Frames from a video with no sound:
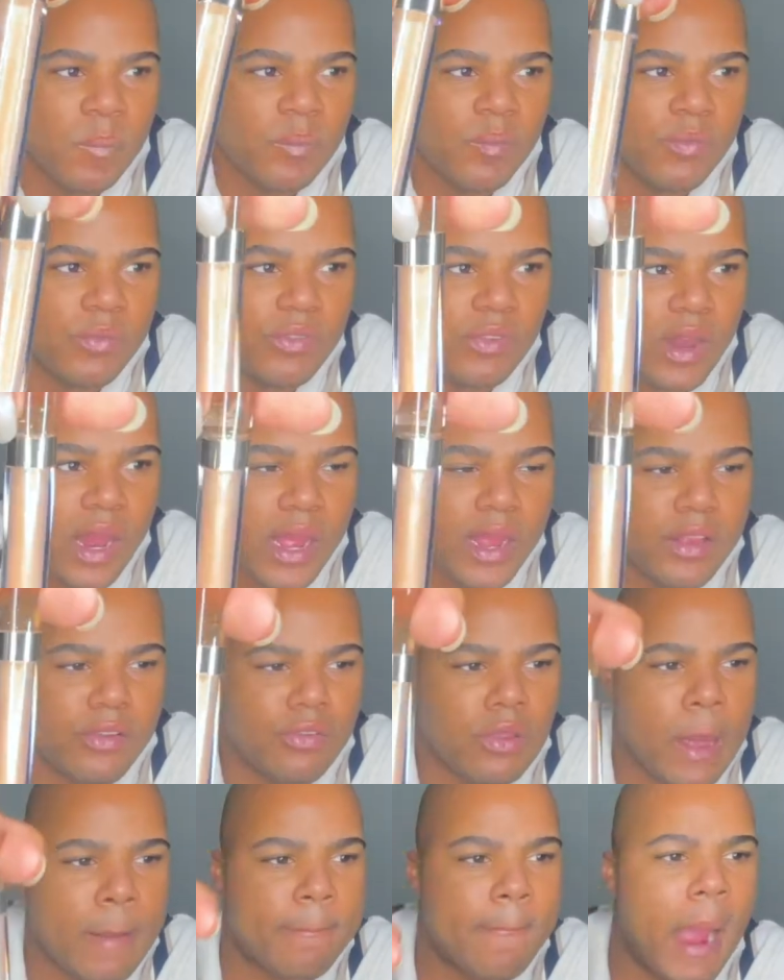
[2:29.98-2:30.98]
It's nice.
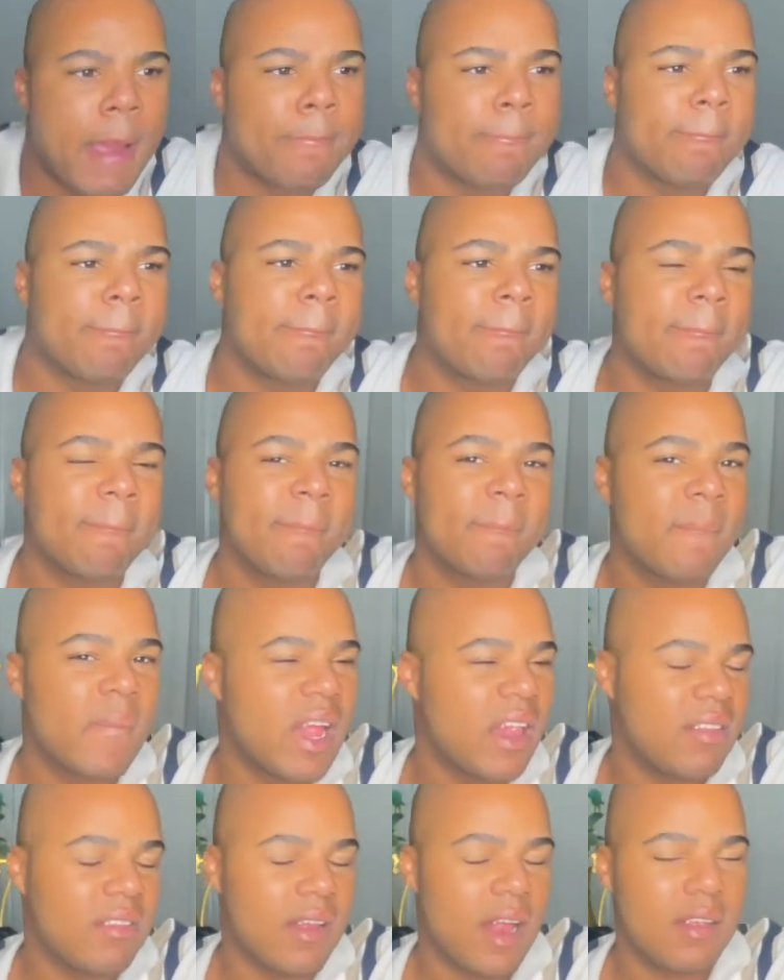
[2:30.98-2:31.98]

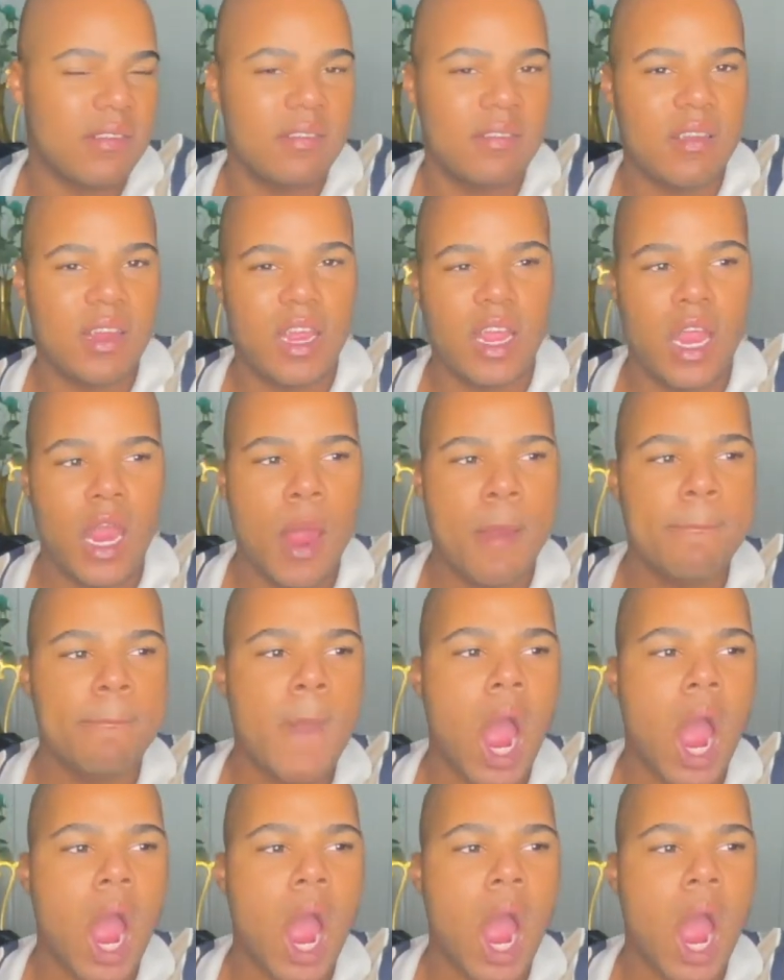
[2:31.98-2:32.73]
It's not sticky.